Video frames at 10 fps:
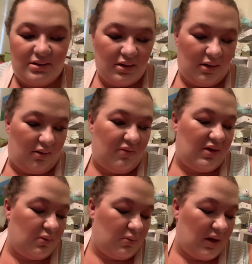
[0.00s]
if
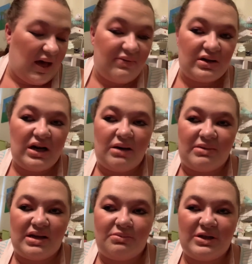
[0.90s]
you have a
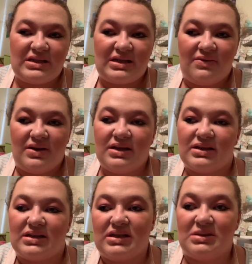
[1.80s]
comment, please leave it.
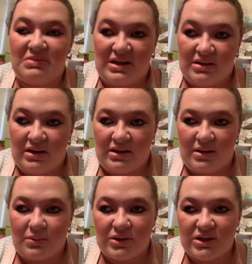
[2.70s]
Unless it's mean, then I
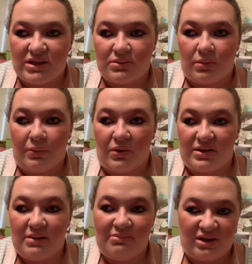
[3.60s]
will just report
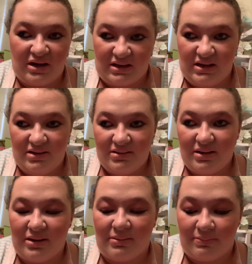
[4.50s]
it and block it.
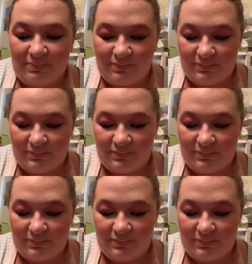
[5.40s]
But